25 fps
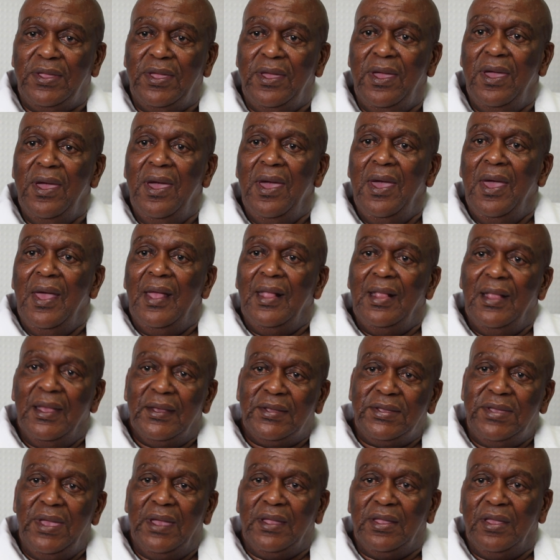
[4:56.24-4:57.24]
Daddy,
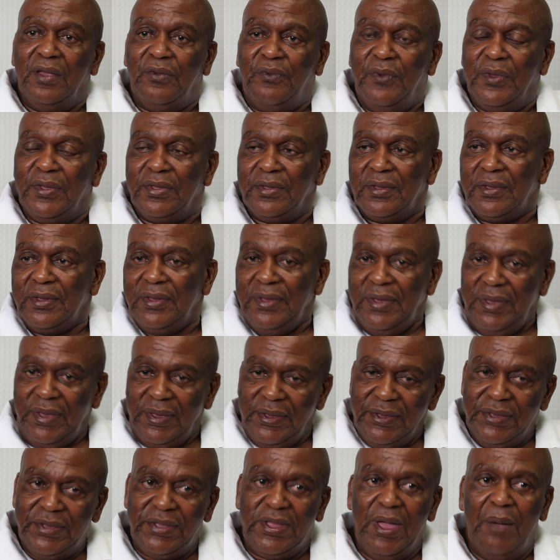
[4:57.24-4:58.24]
let's take this
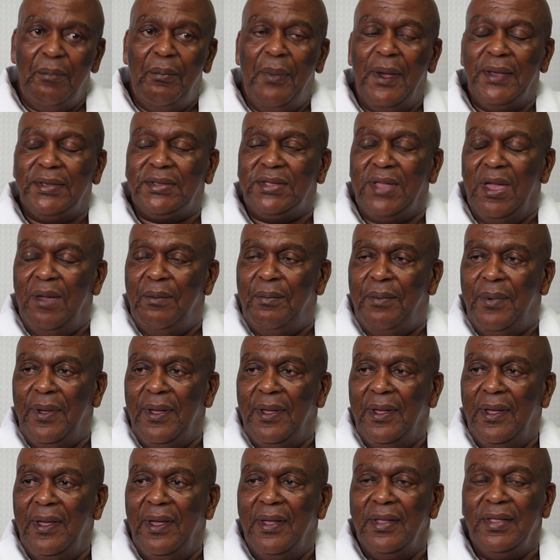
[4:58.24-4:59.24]
step by step.
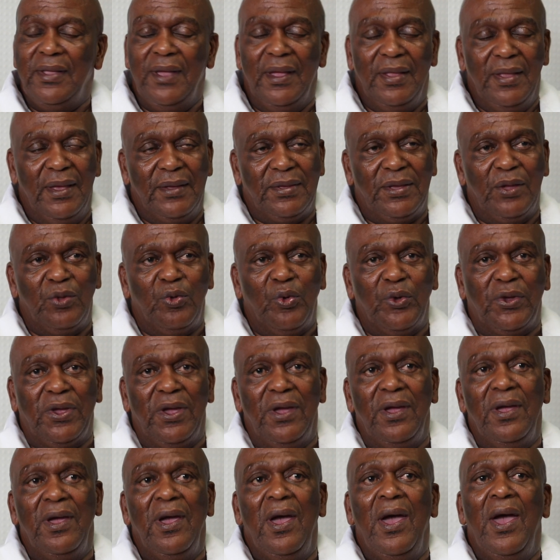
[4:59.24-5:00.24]
Then I said,
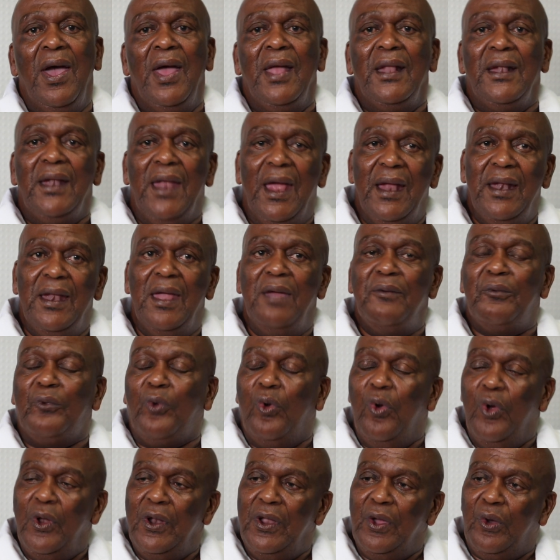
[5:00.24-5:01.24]
okay. Then
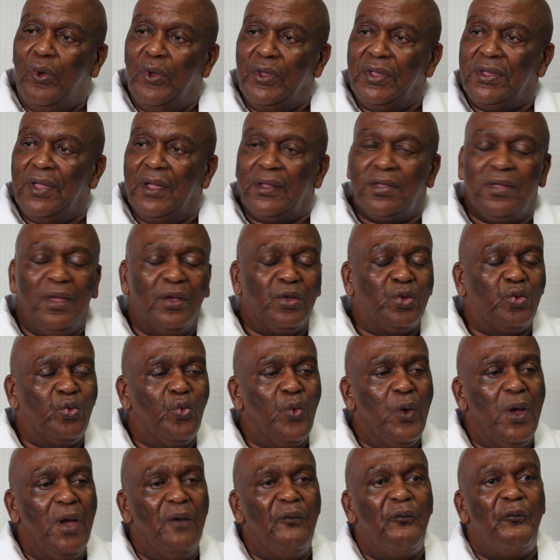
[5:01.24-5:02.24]
I've called the
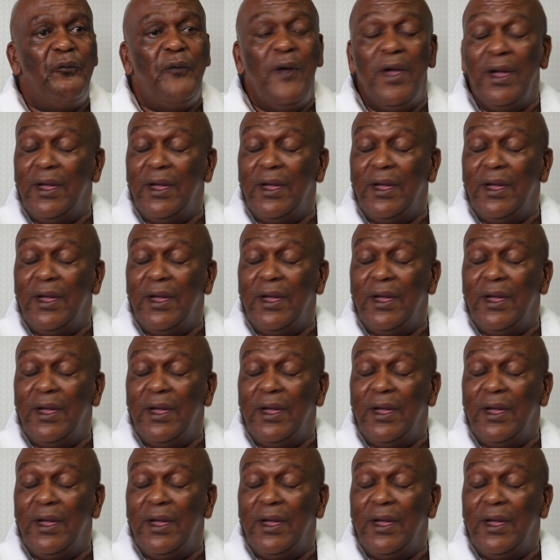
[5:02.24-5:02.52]
contractors who were